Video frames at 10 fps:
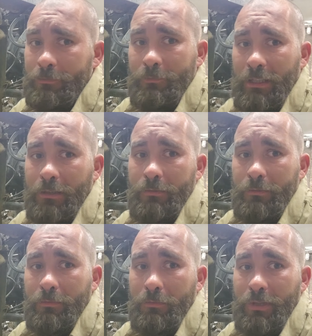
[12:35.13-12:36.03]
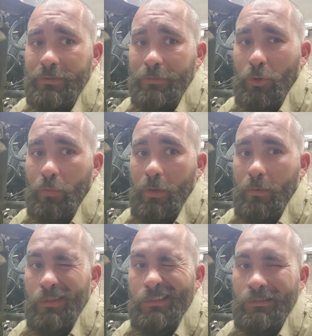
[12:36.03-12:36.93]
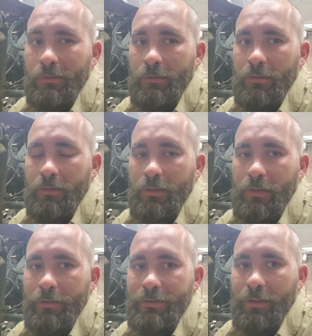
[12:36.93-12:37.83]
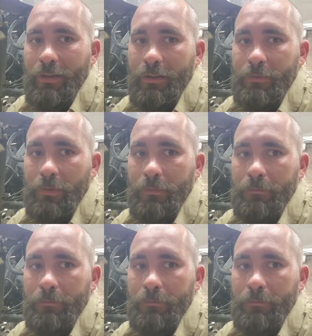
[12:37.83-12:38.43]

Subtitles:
Well, piston broke, baby. Here's the next one.